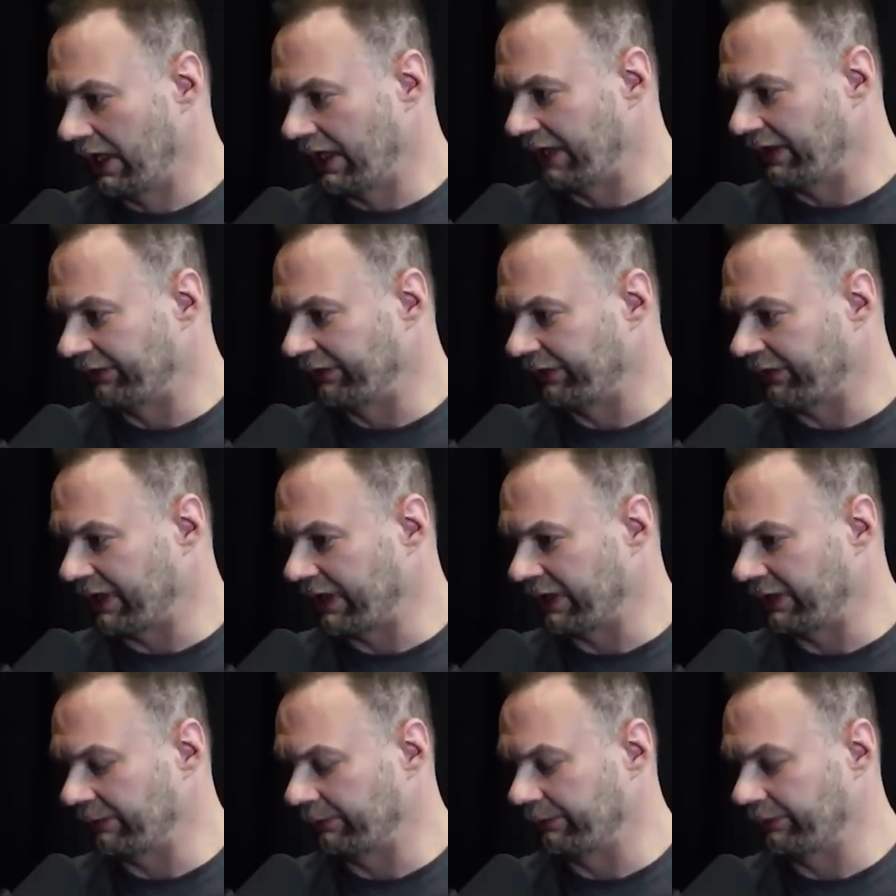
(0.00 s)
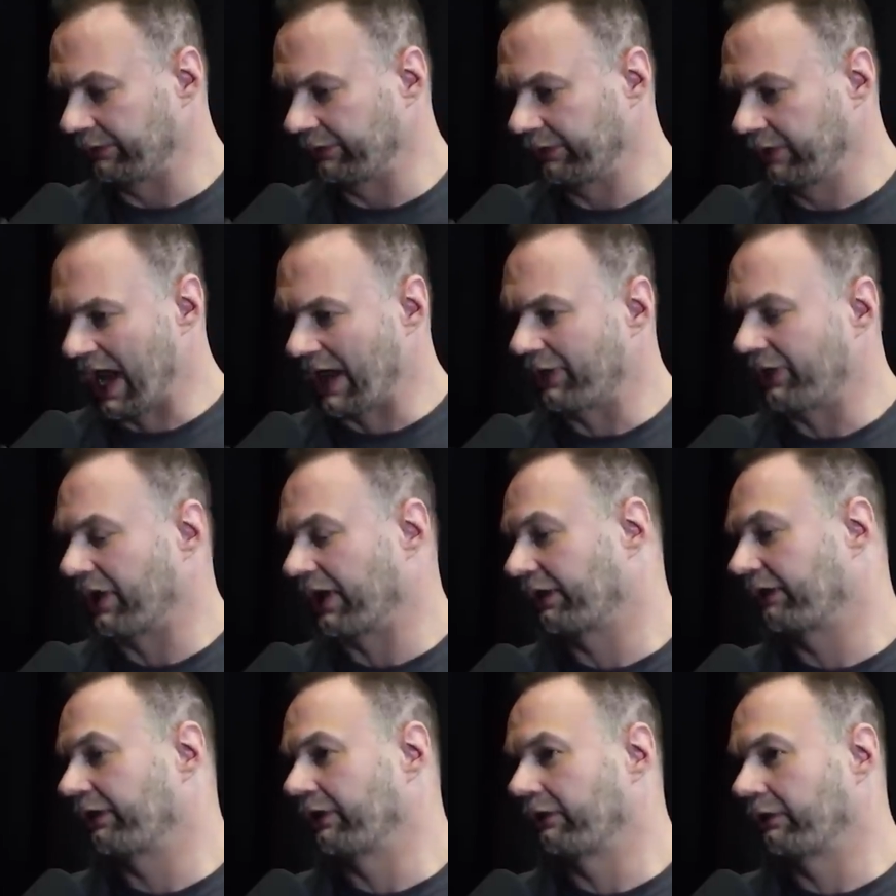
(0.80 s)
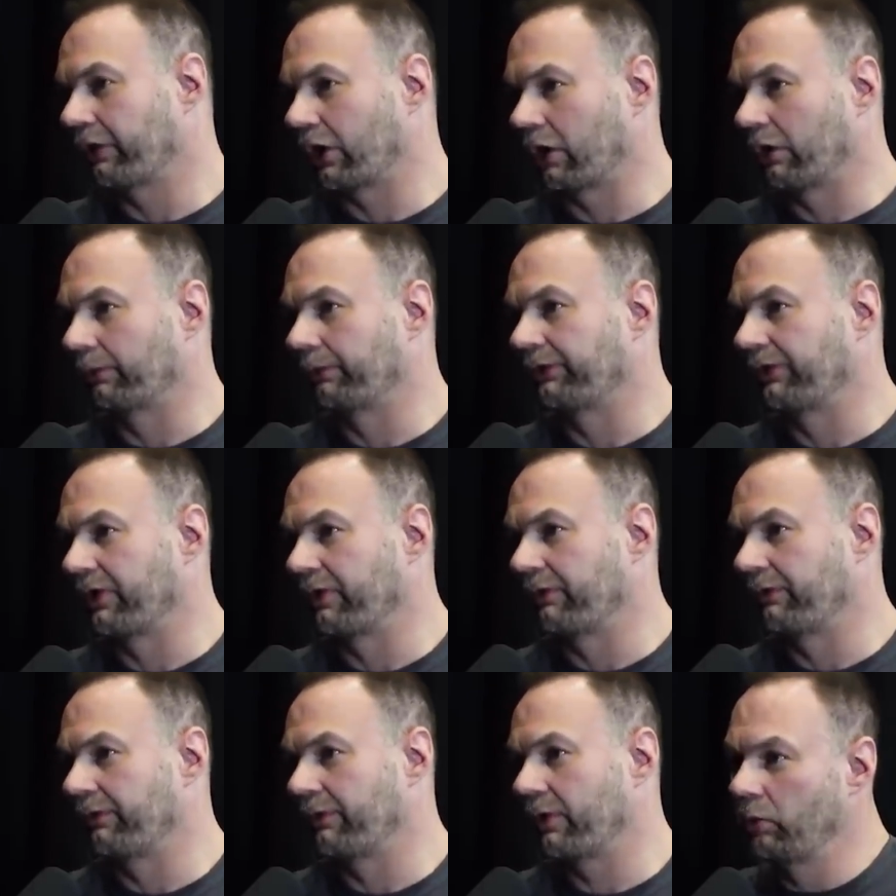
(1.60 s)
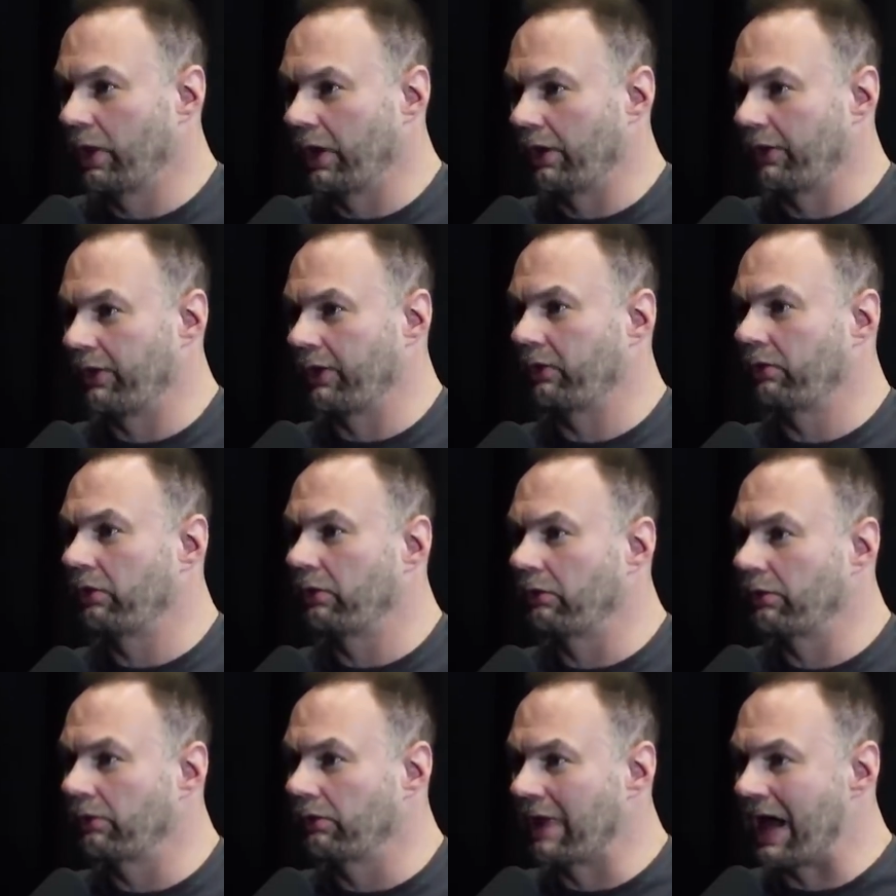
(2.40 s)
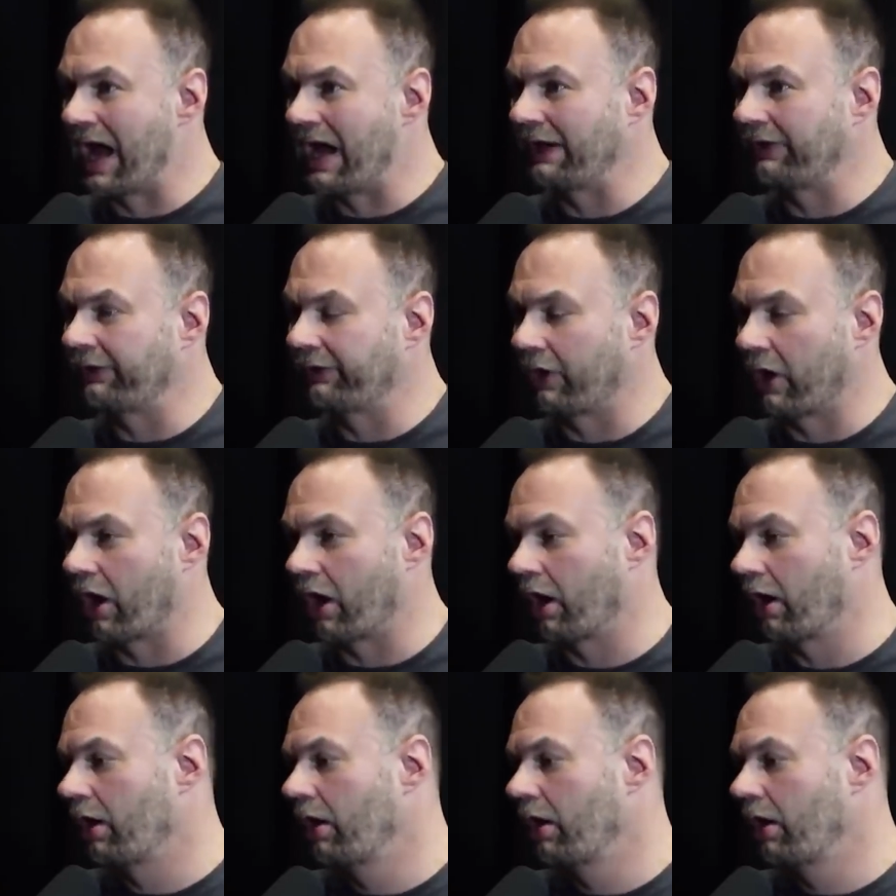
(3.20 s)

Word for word: and his team's ethics in terms of where the lines are.